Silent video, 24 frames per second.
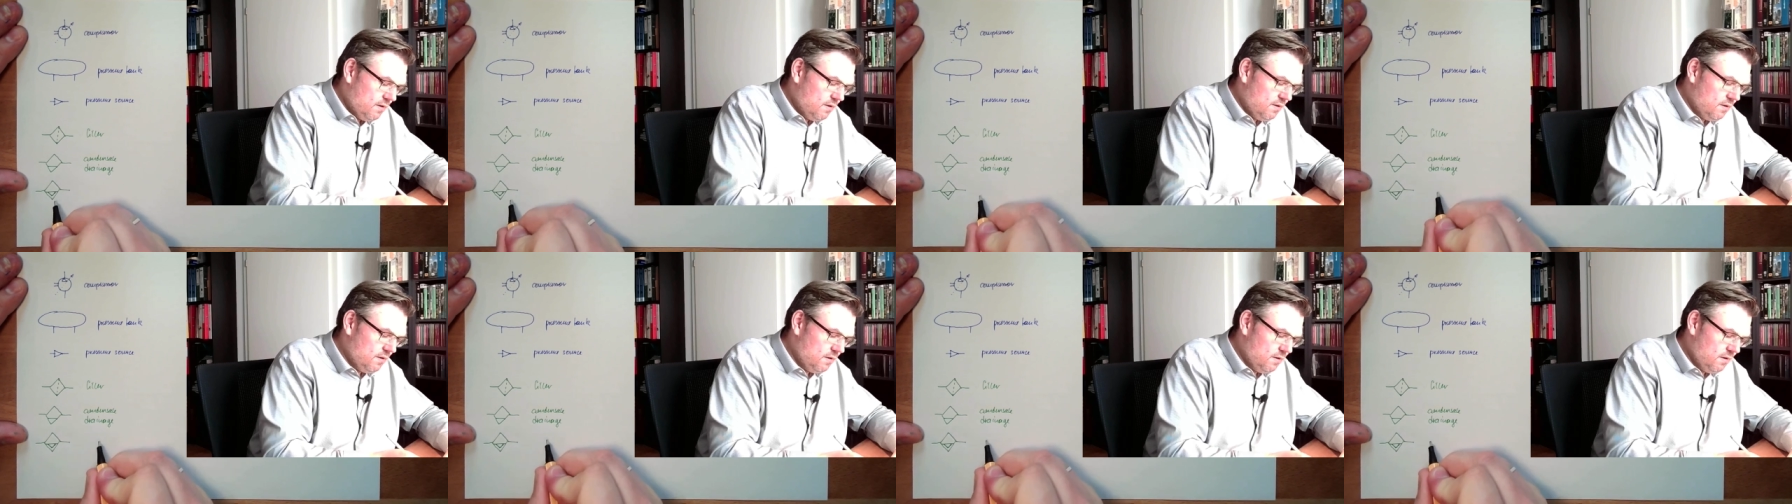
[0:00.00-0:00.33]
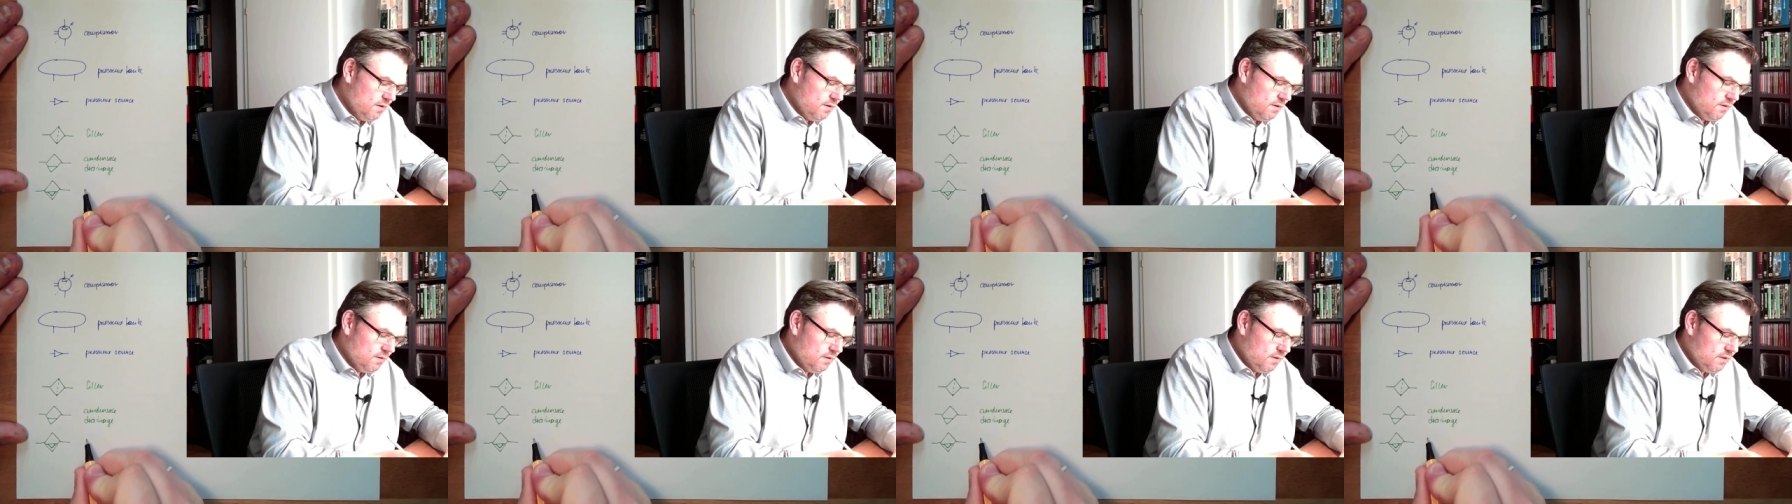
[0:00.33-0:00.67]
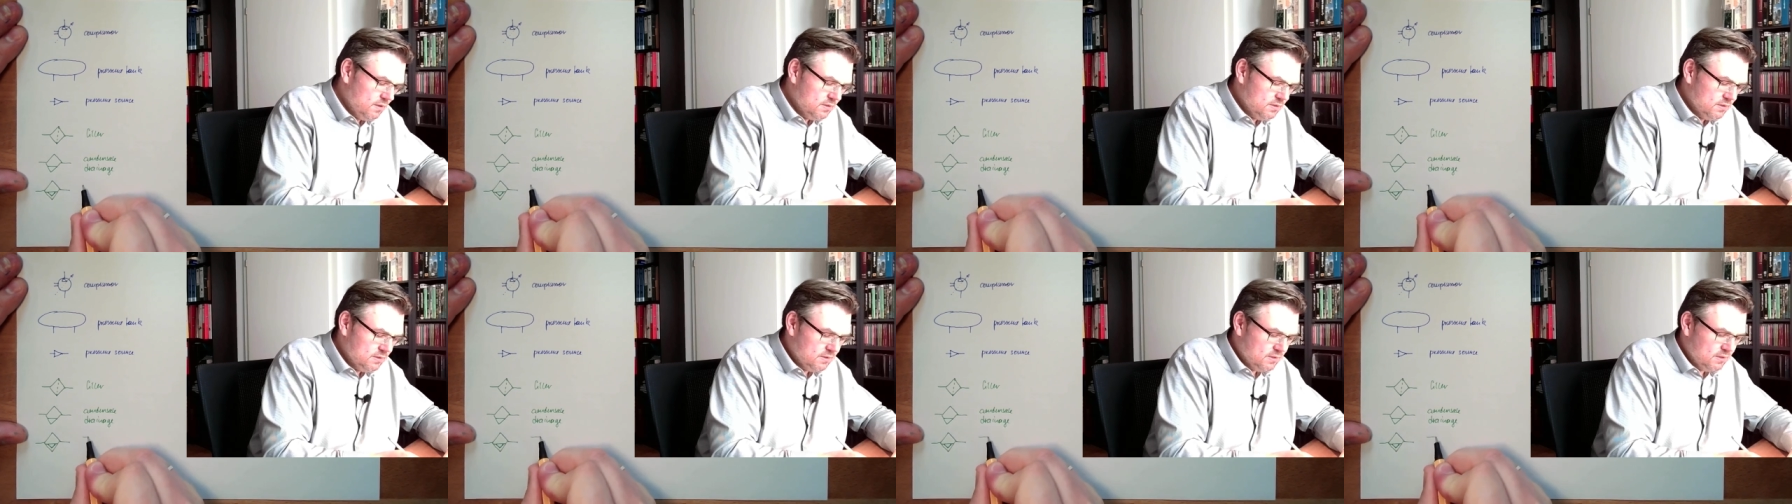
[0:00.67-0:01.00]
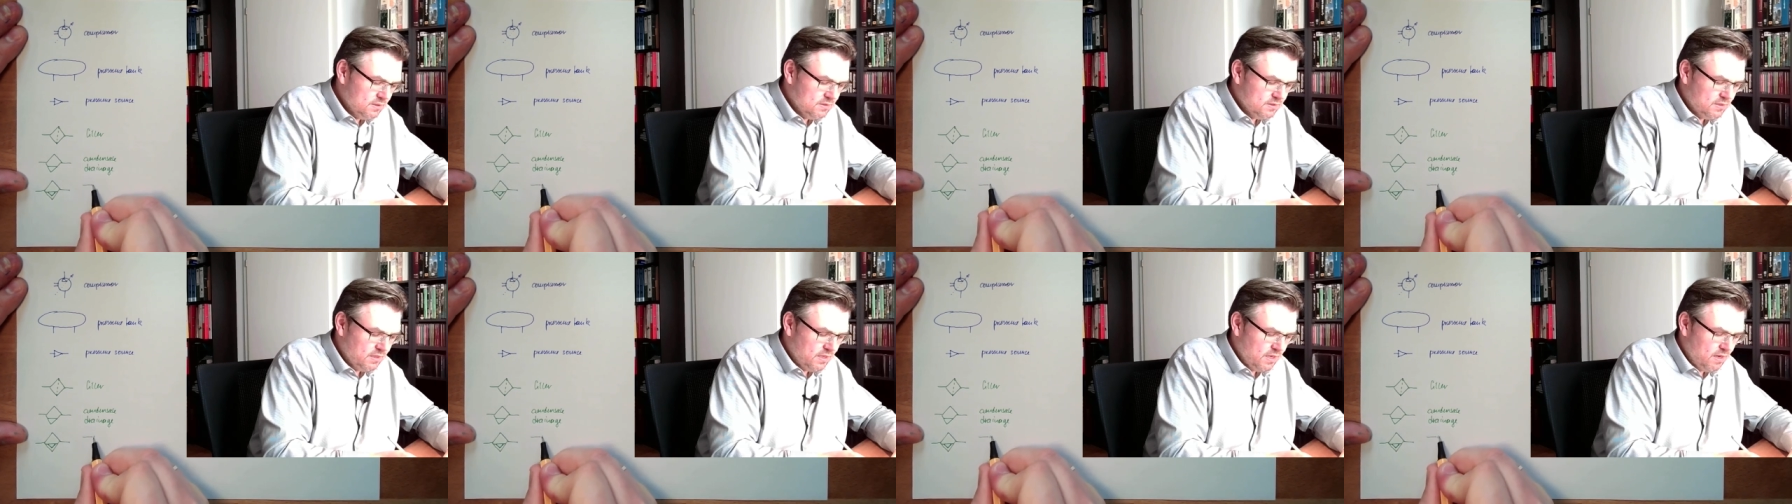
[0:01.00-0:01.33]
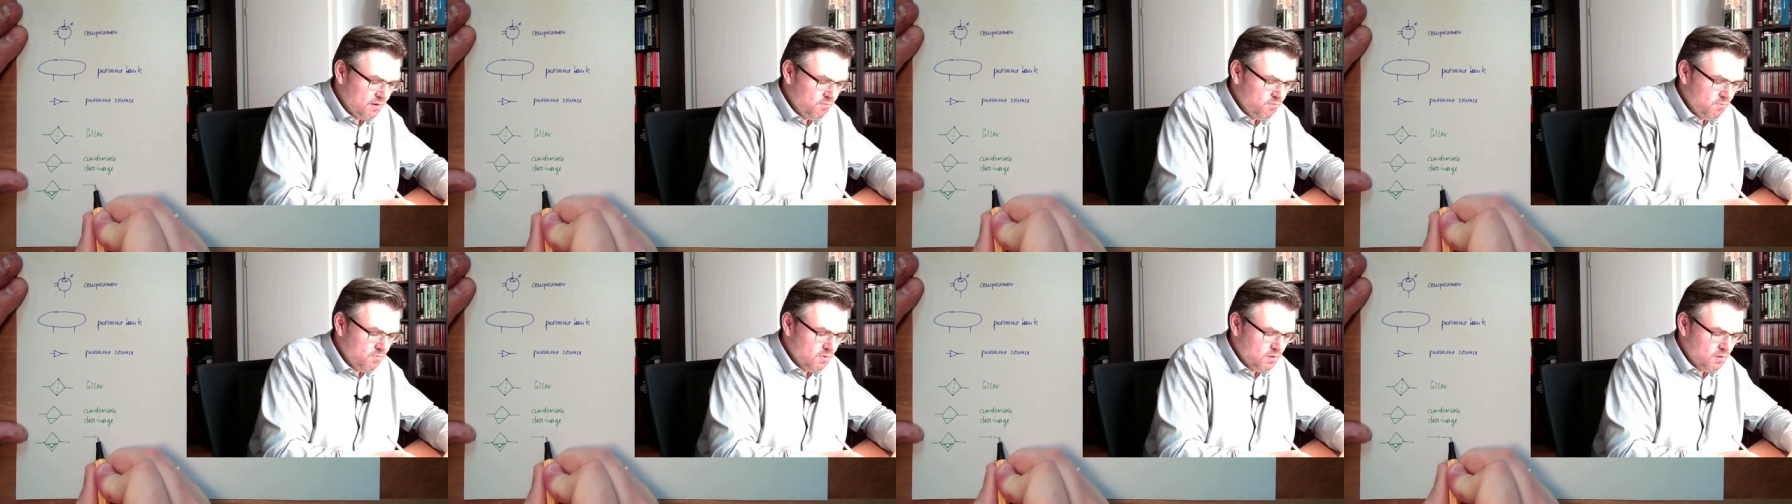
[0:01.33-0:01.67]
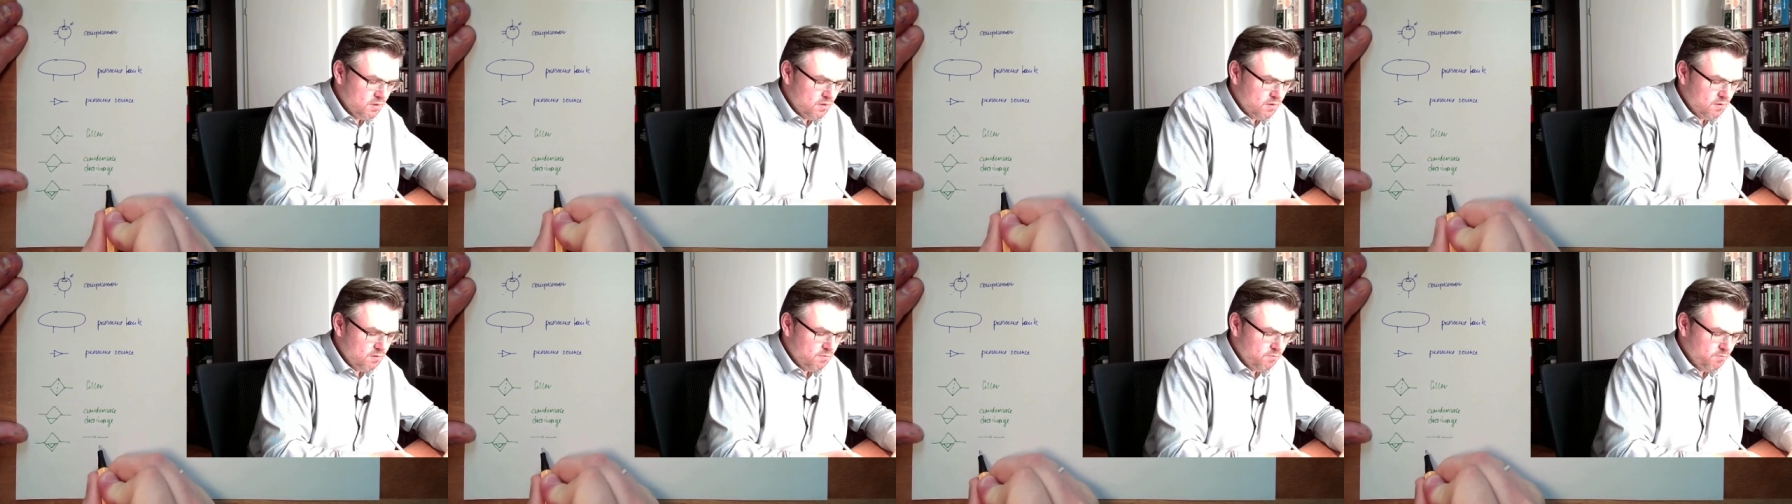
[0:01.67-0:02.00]
Yeah? This is the same,
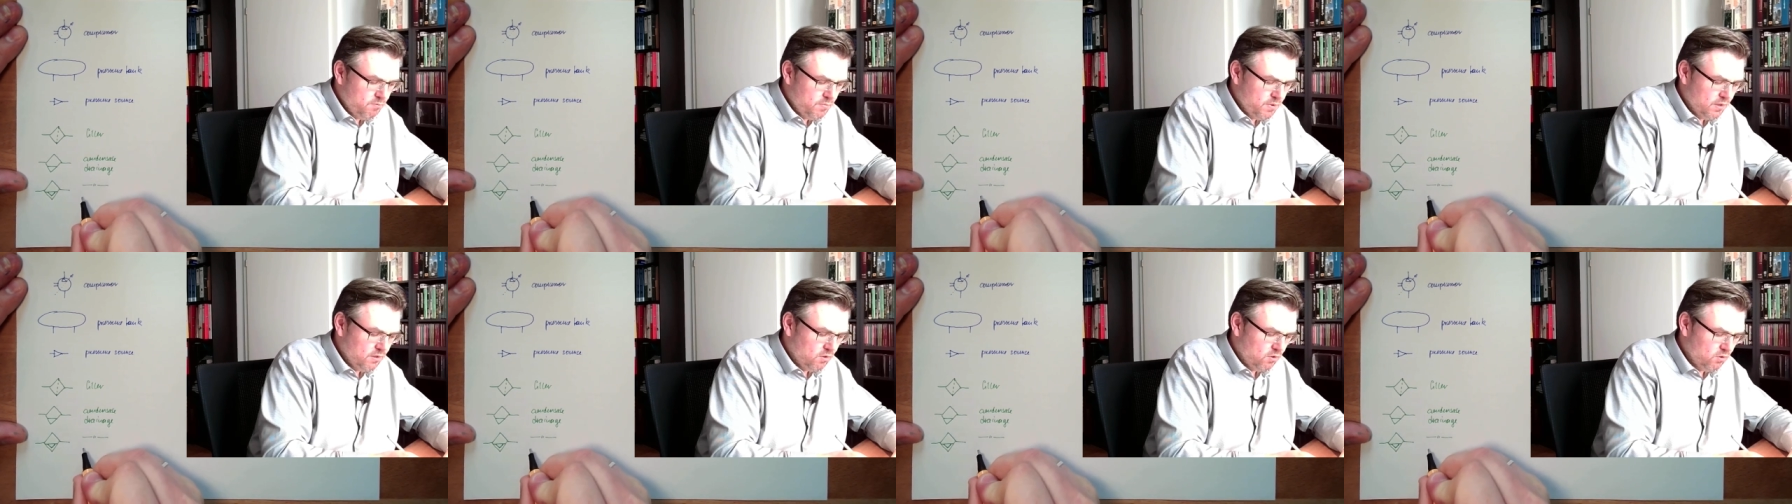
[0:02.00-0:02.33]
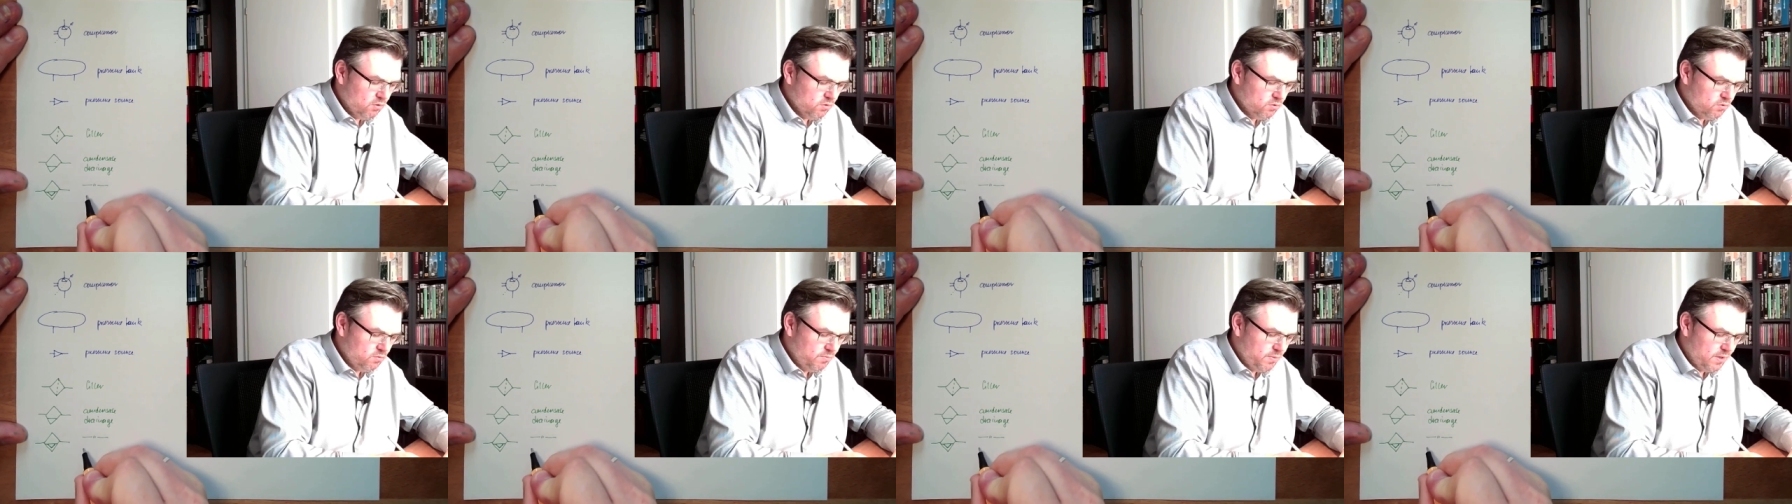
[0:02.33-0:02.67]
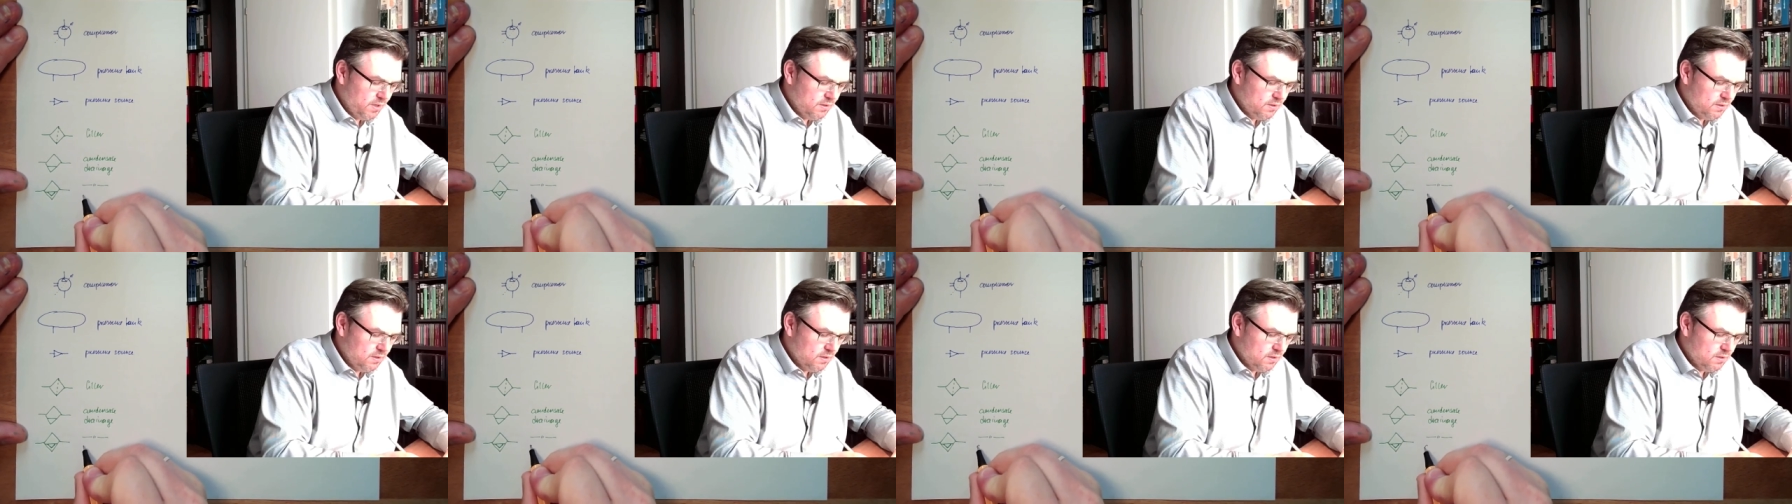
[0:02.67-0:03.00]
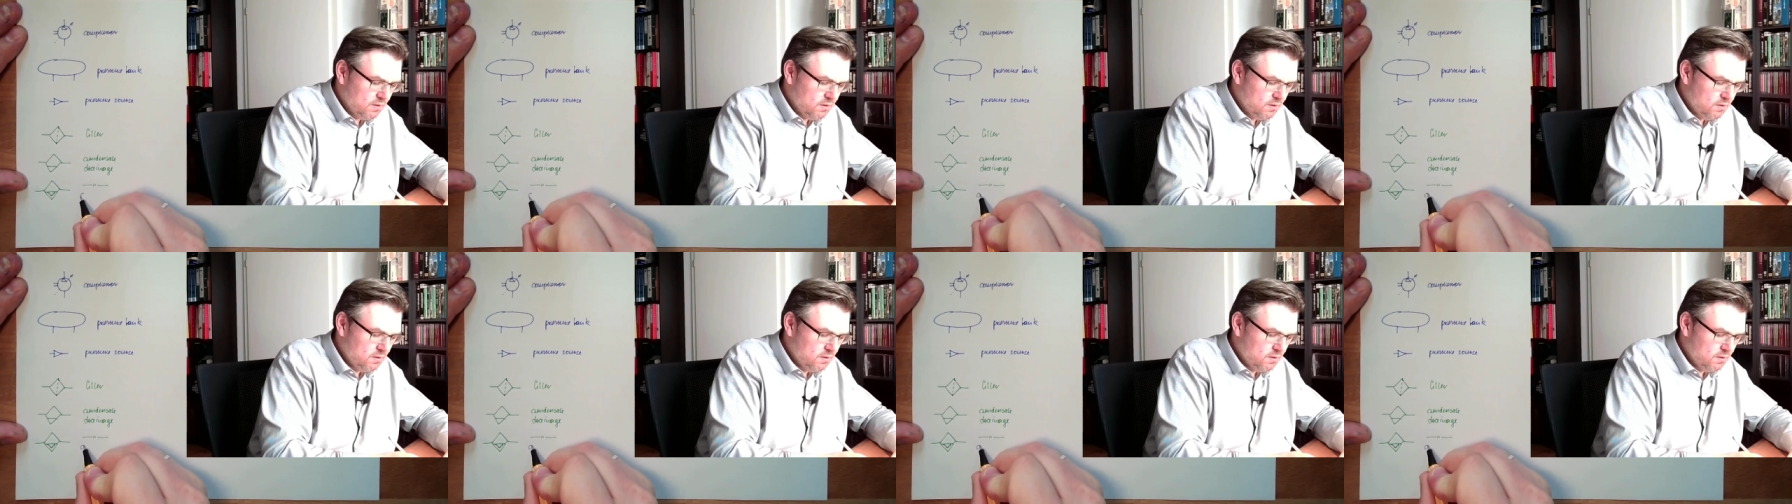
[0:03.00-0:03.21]
but automatic.